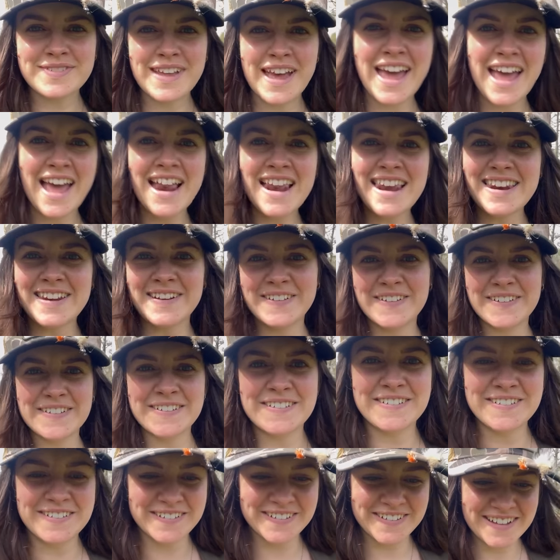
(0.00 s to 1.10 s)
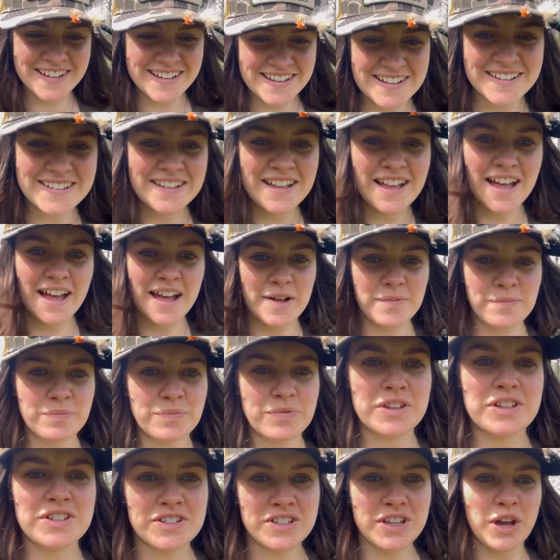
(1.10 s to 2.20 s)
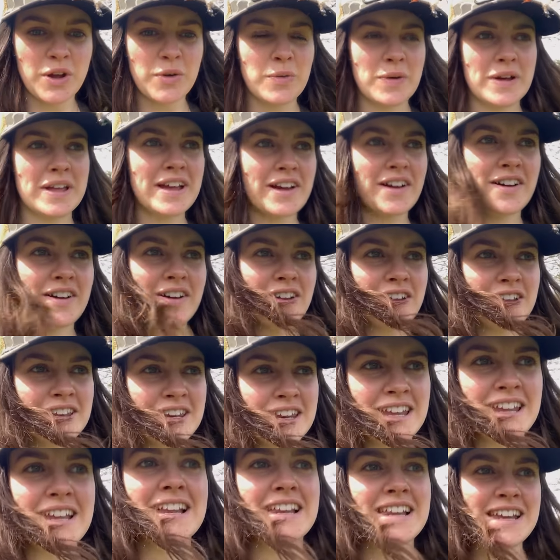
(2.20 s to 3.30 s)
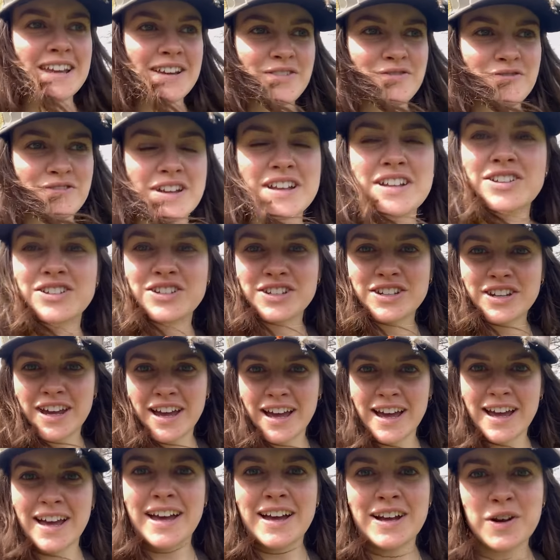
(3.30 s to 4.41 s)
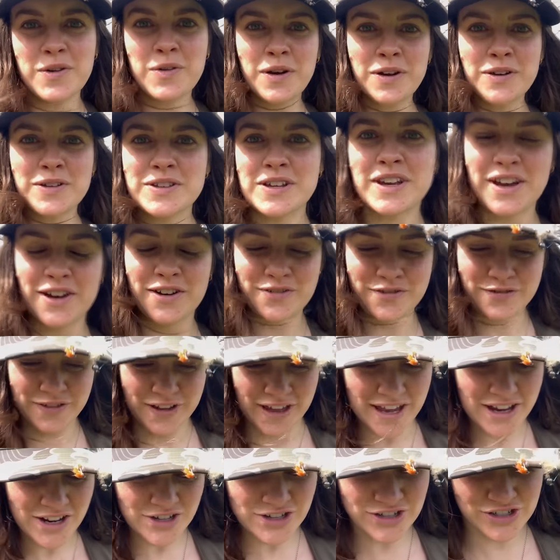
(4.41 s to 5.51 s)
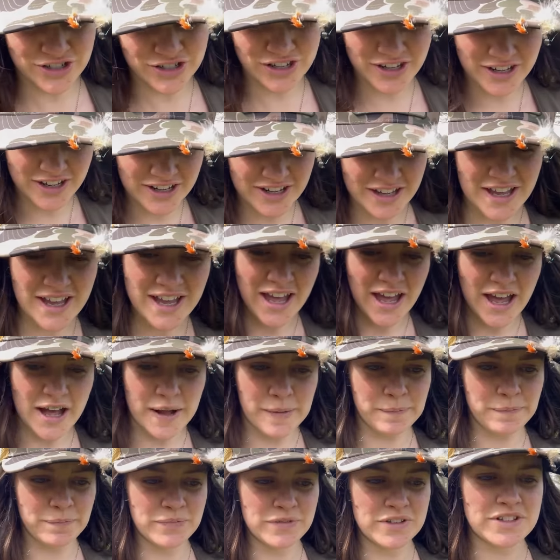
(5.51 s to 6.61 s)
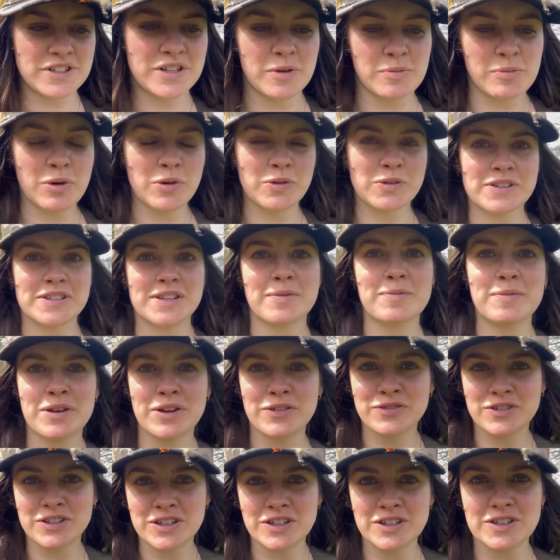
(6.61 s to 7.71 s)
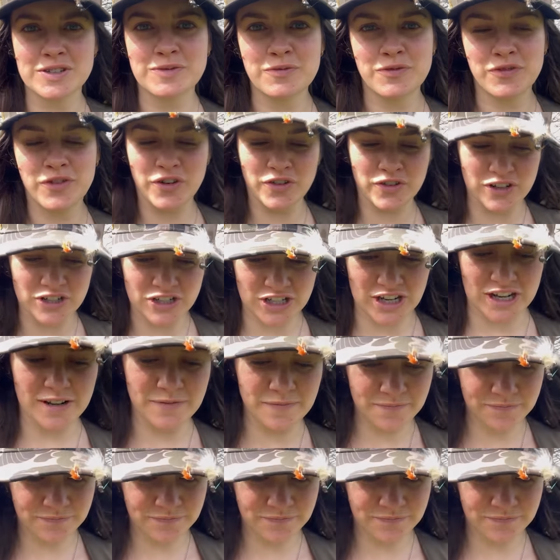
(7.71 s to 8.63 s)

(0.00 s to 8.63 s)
Hello. So we are nearly reached our quota of fish. So Paul sent me off to do some foraging.